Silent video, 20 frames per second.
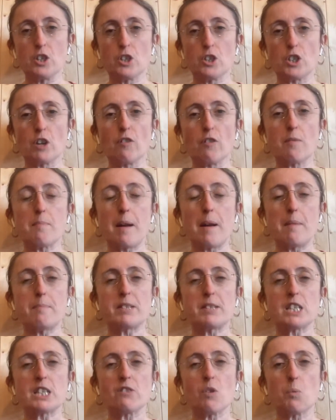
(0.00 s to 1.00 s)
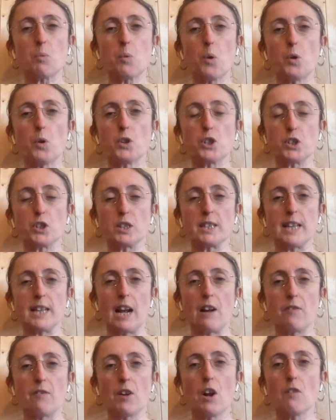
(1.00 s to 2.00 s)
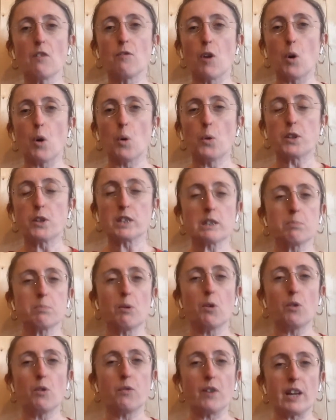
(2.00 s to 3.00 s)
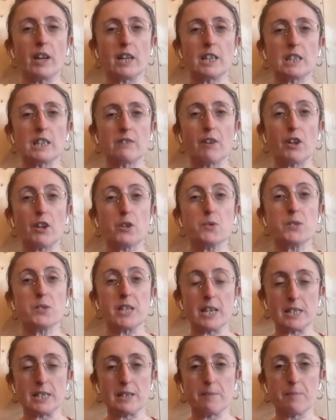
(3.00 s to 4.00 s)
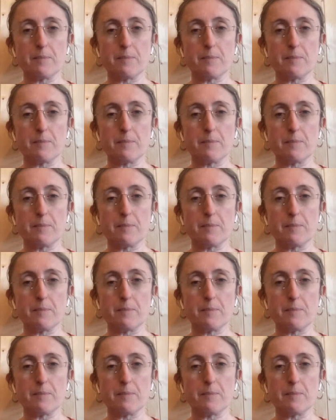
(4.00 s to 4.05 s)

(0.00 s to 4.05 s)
So remember to reward yourself for all the small things that you did.